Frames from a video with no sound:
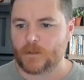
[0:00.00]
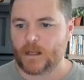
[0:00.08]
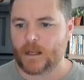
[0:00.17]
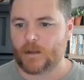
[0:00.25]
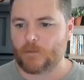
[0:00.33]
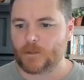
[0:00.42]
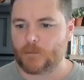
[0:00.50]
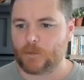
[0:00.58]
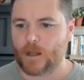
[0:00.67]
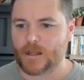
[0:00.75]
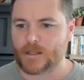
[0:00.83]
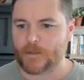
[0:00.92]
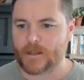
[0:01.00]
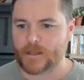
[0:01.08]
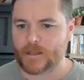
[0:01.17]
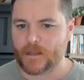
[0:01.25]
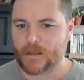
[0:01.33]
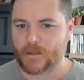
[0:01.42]
and I want the block
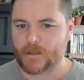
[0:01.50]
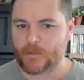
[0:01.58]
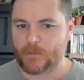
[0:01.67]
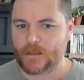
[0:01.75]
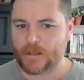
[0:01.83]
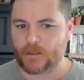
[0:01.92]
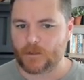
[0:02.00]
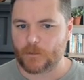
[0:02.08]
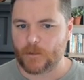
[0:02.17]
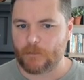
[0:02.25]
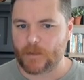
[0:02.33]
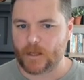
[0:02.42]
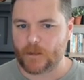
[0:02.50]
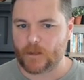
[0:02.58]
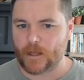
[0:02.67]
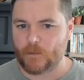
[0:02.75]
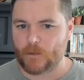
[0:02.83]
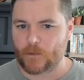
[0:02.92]
spacing there to be a little bit bigger.
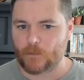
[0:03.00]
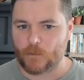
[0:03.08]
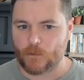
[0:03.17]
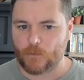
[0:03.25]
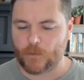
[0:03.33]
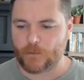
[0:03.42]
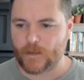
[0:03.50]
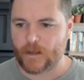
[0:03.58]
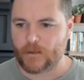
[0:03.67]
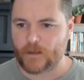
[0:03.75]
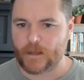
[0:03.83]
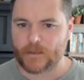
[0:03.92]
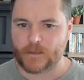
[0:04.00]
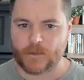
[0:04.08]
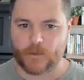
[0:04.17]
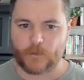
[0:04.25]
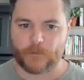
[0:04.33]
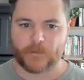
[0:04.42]
Like I want a little more room there, right?
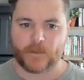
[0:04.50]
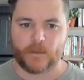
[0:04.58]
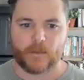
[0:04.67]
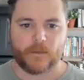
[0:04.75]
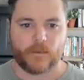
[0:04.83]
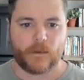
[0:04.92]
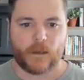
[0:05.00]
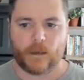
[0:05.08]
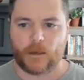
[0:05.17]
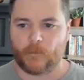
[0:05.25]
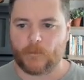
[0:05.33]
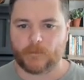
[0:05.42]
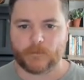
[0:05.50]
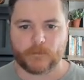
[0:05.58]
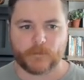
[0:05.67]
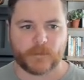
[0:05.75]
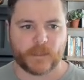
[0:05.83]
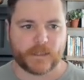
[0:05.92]
So
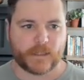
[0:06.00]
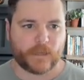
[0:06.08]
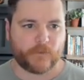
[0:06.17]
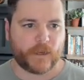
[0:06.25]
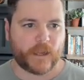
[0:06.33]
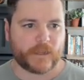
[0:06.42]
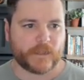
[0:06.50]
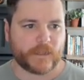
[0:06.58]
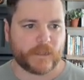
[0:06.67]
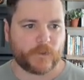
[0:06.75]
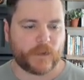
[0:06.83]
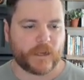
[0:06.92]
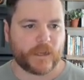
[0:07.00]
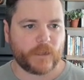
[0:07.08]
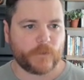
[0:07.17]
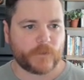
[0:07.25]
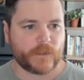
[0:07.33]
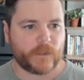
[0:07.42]
that's kind of a nice thing. You kind of get
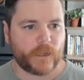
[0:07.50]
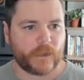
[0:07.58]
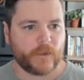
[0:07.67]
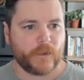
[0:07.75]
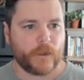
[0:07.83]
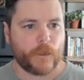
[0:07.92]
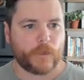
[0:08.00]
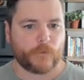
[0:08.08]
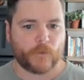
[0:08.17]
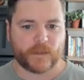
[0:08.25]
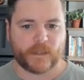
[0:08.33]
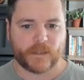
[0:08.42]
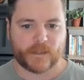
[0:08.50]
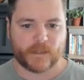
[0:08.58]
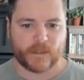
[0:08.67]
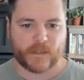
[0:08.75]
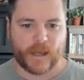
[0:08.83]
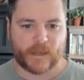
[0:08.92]
used to like throwing things
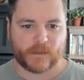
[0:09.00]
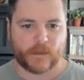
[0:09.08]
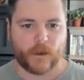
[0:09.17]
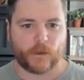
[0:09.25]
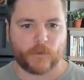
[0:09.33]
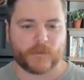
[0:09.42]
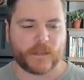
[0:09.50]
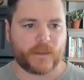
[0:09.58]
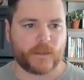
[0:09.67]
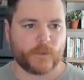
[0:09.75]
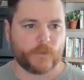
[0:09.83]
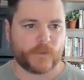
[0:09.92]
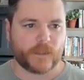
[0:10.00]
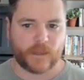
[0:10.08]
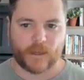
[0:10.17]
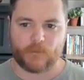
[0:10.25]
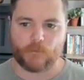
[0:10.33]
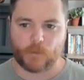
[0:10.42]
into stacks and columns and then using
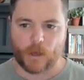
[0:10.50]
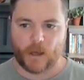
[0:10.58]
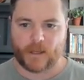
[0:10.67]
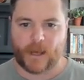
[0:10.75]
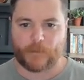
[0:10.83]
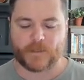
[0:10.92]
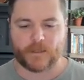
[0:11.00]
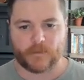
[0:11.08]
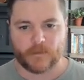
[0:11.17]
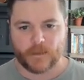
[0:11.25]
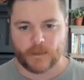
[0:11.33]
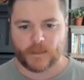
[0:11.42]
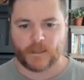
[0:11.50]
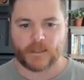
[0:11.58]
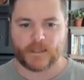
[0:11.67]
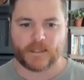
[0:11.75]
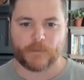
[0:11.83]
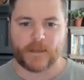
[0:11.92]
that block gap to
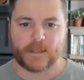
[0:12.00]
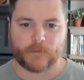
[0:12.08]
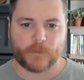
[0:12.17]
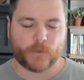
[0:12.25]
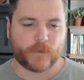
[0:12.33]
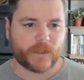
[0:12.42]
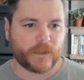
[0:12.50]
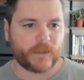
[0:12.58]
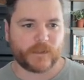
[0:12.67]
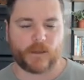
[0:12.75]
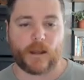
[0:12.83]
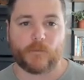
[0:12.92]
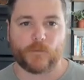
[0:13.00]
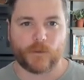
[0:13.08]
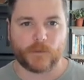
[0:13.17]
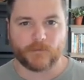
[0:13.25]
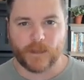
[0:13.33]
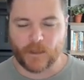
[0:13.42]
get the space in between. And it's a lot
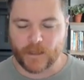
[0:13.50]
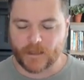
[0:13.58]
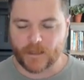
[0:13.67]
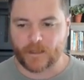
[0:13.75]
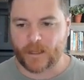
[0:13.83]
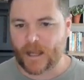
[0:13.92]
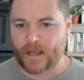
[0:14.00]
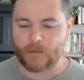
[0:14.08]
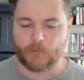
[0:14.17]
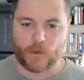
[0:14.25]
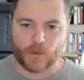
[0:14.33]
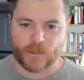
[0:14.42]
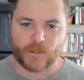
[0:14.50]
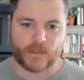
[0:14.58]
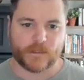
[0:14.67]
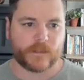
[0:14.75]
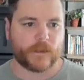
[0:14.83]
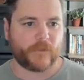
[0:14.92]
more elegant than like adding margins
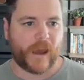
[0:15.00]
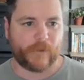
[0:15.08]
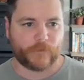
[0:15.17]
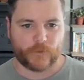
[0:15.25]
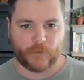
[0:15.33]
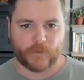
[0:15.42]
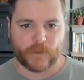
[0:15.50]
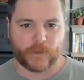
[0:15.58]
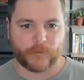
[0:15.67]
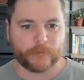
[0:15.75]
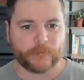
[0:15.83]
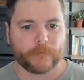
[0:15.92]
and stuff after everything.